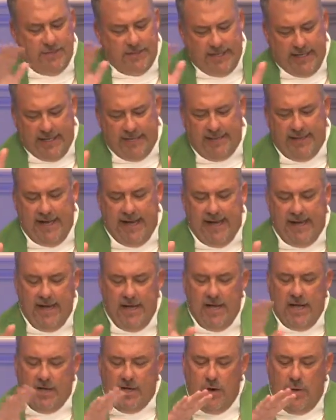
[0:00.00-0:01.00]
looking at
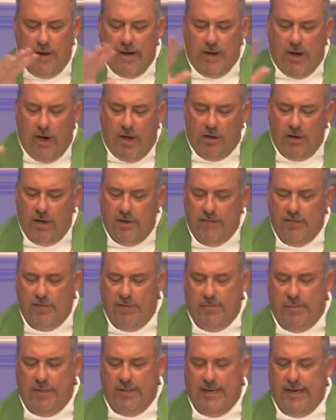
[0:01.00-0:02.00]
that, going all over
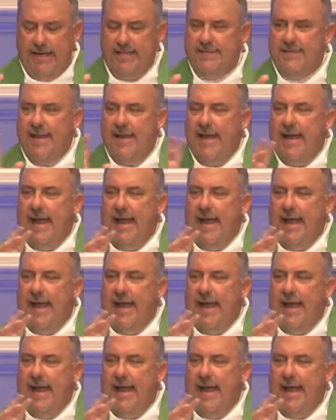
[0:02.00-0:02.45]
the place.